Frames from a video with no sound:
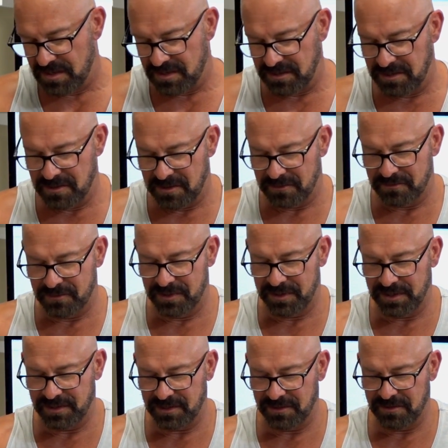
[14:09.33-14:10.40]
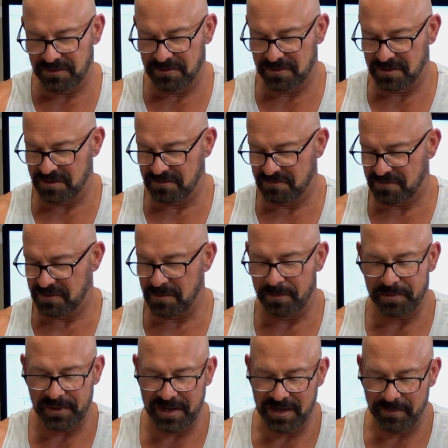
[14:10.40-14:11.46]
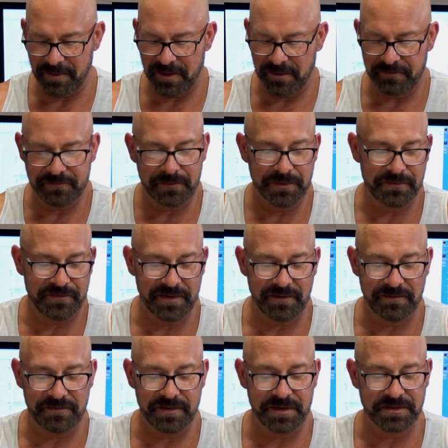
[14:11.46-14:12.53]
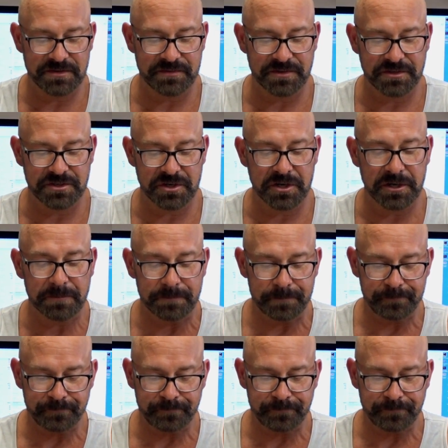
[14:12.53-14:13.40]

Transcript: you know, really that you can complain about with fit and finish for sure.